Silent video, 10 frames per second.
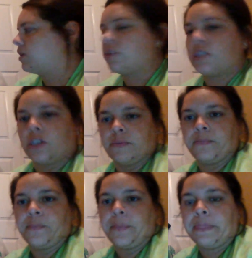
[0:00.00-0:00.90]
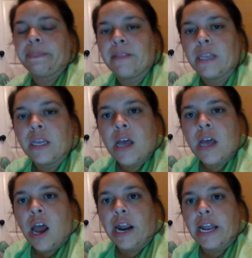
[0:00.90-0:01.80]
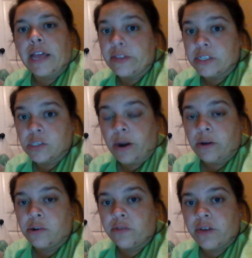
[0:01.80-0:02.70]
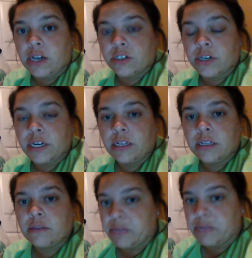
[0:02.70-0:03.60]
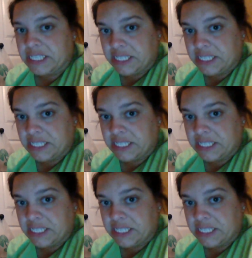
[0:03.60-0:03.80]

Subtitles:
is 2. All right, and then the square root of 100 is